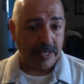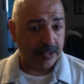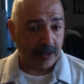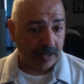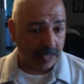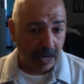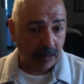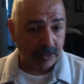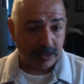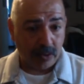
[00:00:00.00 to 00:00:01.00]
he started
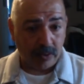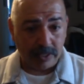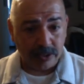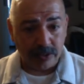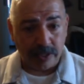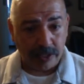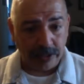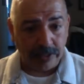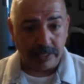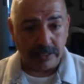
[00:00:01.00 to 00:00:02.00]
out with only
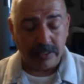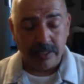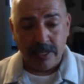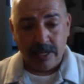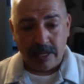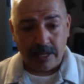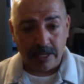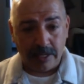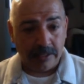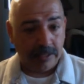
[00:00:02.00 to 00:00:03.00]
200 units
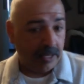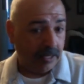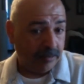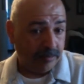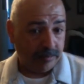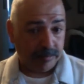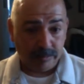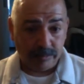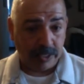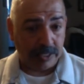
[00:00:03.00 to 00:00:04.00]
and
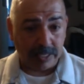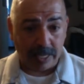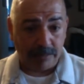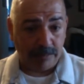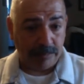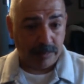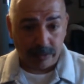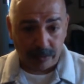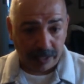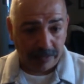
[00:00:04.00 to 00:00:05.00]
just kept
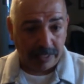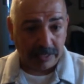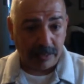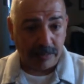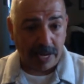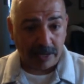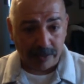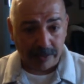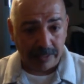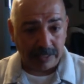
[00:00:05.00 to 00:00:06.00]
reinvesting
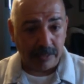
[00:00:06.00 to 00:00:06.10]
back.